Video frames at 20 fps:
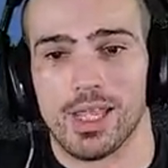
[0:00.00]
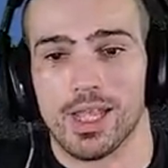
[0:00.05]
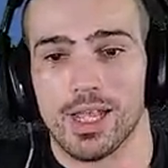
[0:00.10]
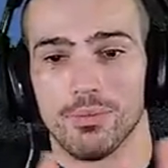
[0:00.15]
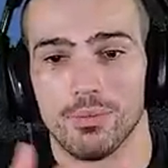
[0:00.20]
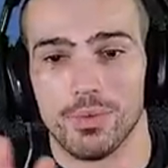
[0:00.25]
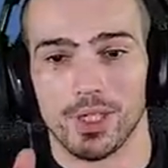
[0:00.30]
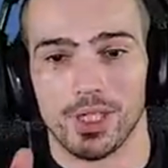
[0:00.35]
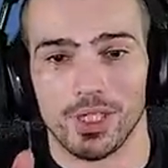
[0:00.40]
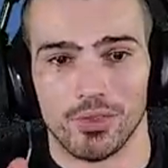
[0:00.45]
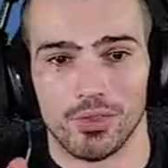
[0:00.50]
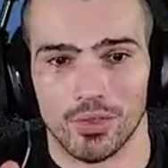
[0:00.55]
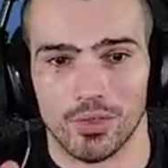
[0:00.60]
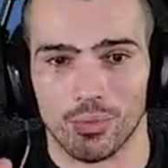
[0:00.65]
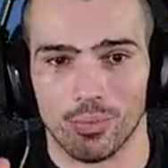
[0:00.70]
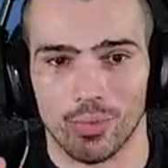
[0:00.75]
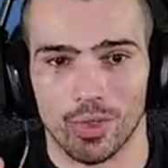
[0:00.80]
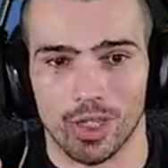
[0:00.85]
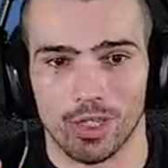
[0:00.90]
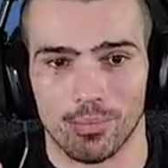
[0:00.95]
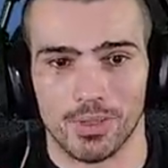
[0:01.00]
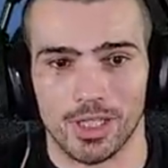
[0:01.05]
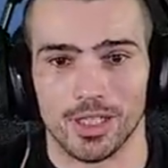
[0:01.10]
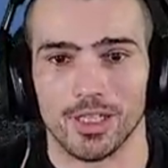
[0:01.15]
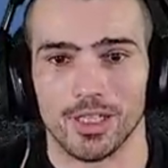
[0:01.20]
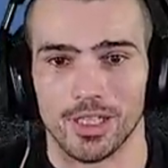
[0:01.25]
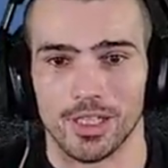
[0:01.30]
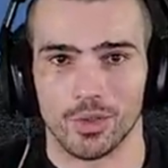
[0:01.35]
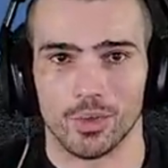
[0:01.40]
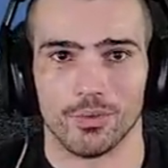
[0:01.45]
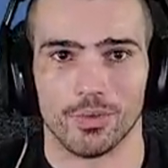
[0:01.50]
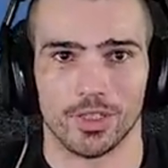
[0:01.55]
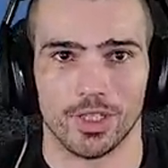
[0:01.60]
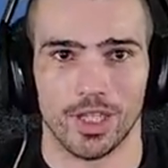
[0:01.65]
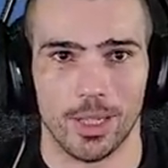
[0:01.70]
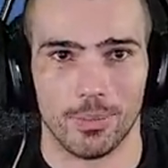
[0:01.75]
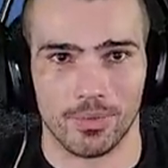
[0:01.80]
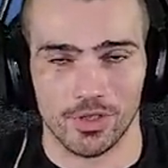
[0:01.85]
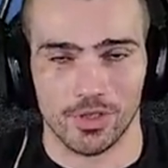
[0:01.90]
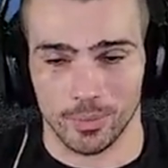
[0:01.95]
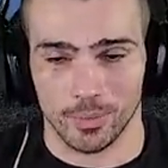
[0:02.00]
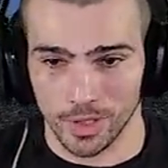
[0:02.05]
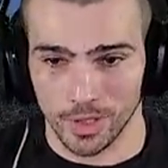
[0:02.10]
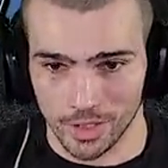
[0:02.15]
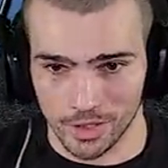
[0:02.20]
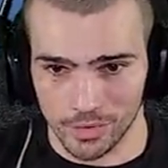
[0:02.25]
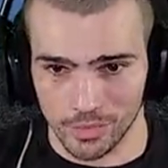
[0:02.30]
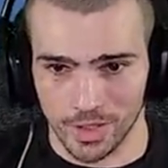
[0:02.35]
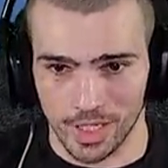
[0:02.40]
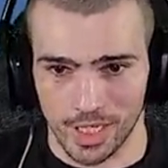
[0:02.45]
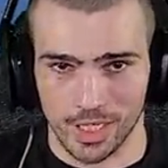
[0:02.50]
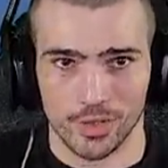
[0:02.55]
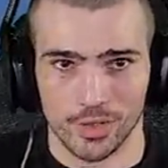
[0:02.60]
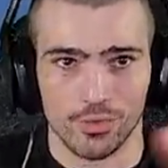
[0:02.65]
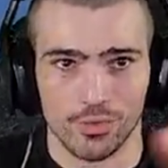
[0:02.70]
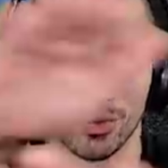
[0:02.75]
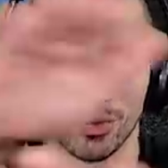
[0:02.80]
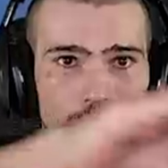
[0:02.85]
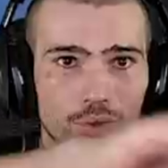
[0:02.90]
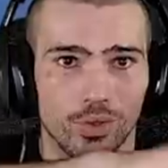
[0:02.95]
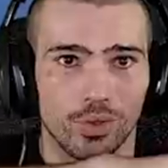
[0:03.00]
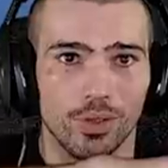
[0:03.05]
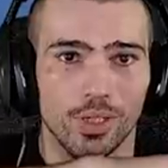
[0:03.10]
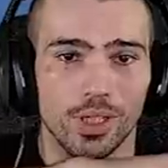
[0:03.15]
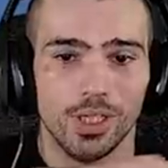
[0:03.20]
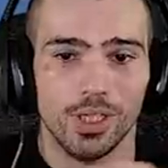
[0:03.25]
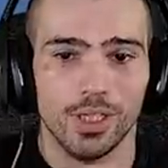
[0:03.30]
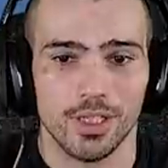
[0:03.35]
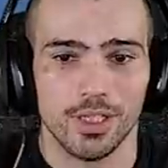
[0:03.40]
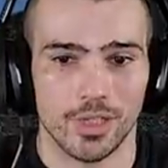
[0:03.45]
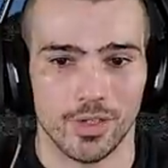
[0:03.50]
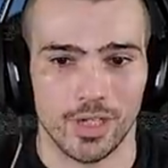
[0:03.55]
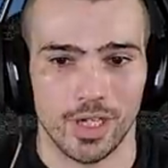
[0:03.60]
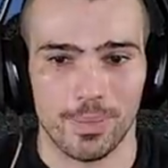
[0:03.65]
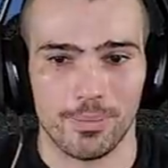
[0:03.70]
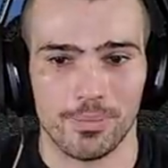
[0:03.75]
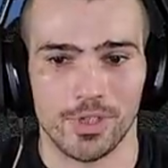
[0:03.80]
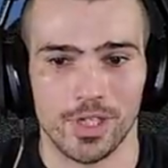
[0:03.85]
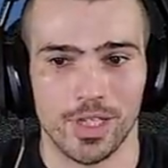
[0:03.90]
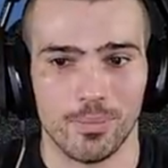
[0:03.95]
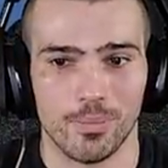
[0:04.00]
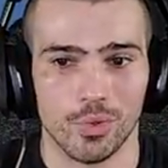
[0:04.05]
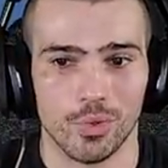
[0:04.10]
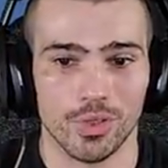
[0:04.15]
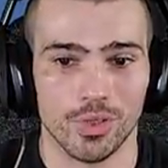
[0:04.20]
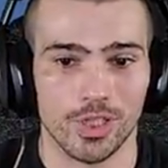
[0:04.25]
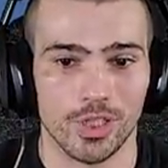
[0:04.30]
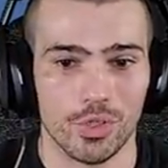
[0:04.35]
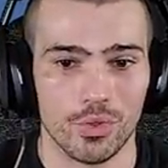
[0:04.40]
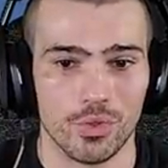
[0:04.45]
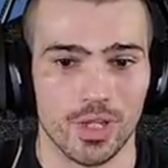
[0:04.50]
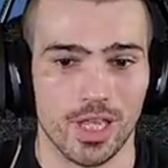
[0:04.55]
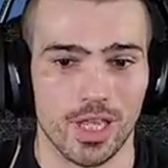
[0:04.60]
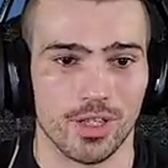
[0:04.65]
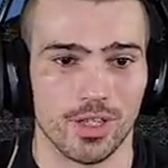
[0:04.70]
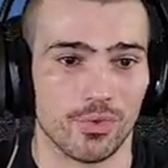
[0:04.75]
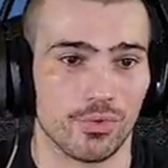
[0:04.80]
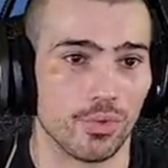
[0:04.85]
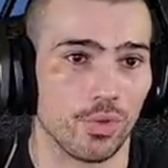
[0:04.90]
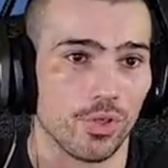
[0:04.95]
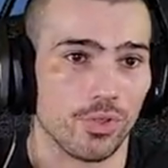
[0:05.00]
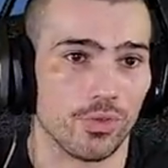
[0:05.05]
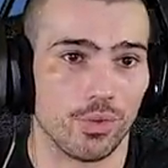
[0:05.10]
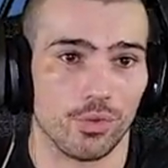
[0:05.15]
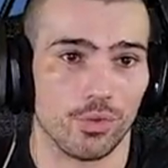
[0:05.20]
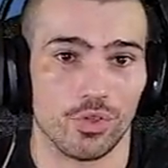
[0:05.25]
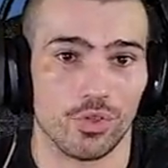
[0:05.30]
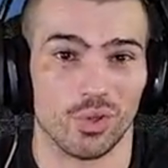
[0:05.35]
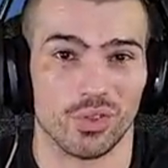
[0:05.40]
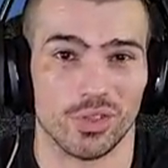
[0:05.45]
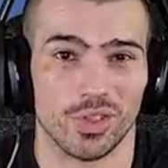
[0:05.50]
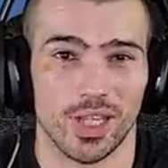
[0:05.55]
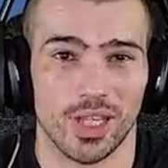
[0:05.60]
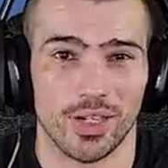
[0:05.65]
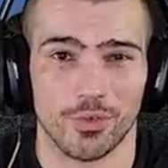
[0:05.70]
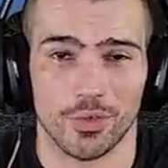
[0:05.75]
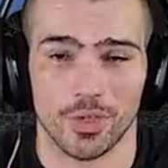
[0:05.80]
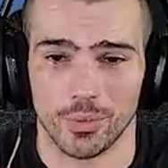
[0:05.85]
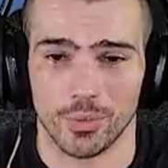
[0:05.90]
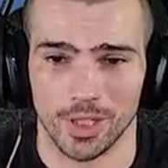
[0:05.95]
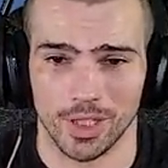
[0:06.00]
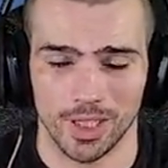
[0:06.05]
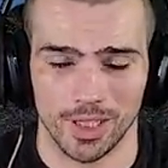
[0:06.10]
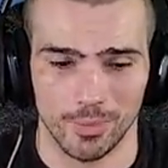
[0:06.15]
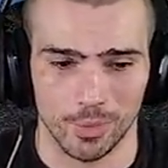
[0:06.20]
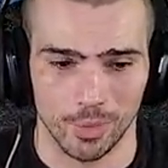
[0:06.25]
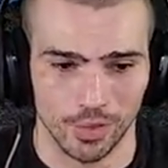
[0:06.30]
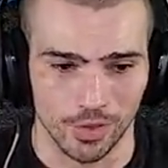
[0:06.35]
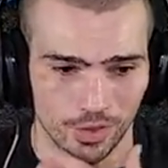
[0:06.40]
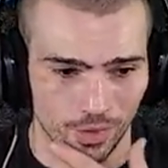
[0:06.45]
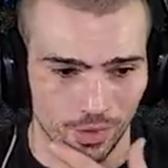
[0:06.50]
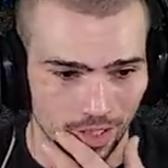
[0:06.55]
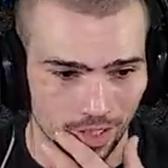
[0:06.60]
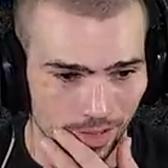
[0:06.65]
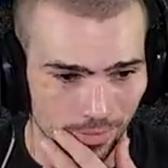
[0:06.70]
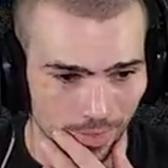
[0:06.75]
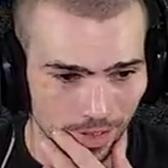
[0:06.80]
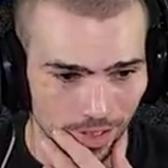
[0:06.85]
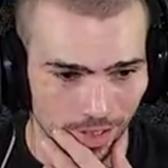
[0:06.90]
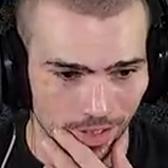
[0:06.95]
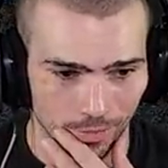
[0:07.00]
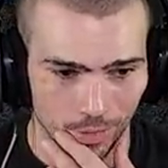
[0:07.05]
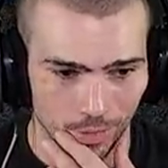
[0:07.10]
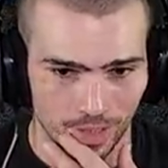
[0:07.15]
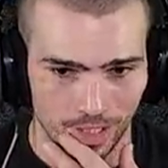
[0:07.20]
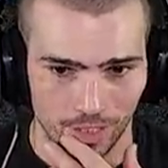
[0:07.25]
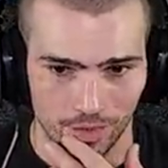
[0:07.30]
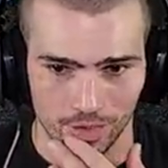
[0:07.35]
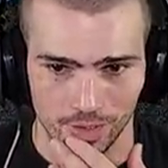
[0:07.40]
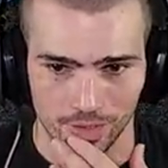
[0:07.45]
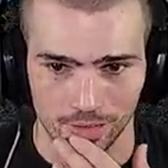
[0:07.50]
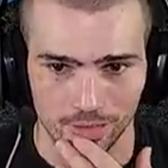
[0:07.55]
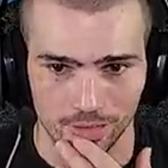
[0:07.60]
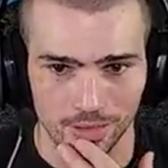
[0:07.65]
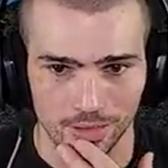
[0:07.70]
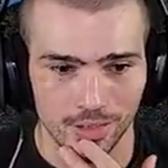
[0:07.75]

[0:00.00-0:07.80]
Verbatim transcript: I really don't want to be leaning over top of someone because you can't control their hips anymore and you can't control your own shoulder line very well anymore, so it gives them a lot of rotation.